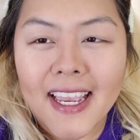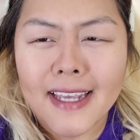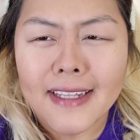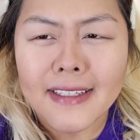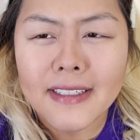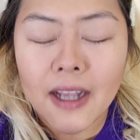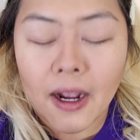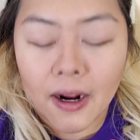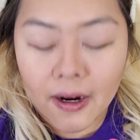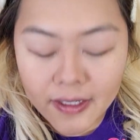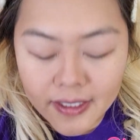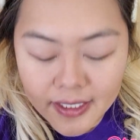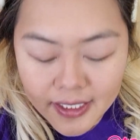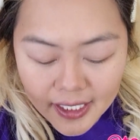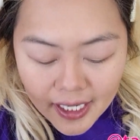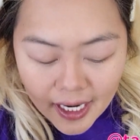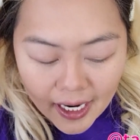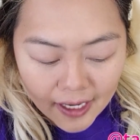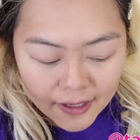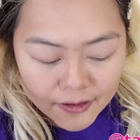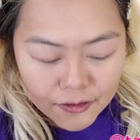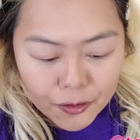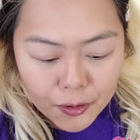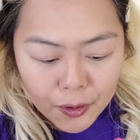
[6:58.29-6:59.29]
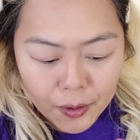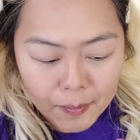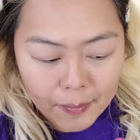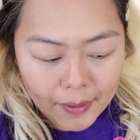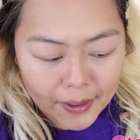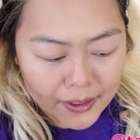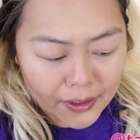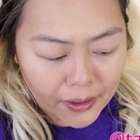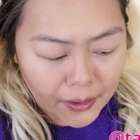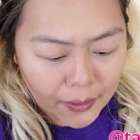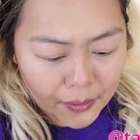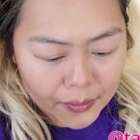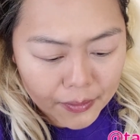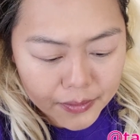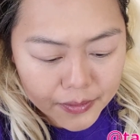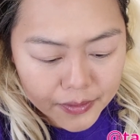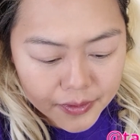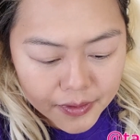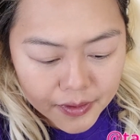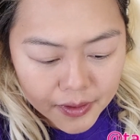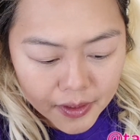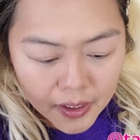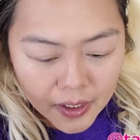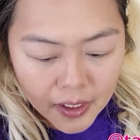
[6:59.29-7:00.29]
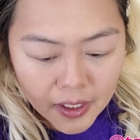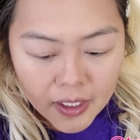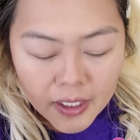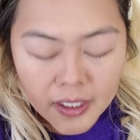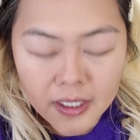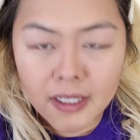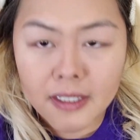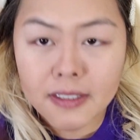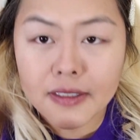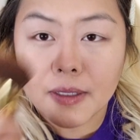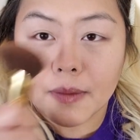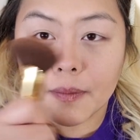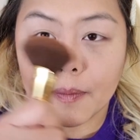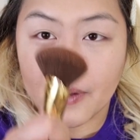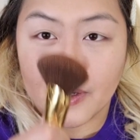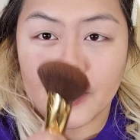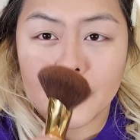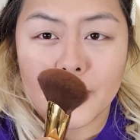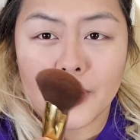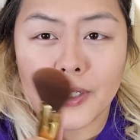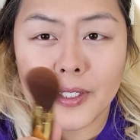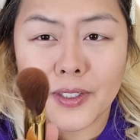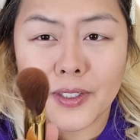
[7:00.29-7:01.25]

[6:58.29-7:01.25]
It's hard to contour my nose because the brush is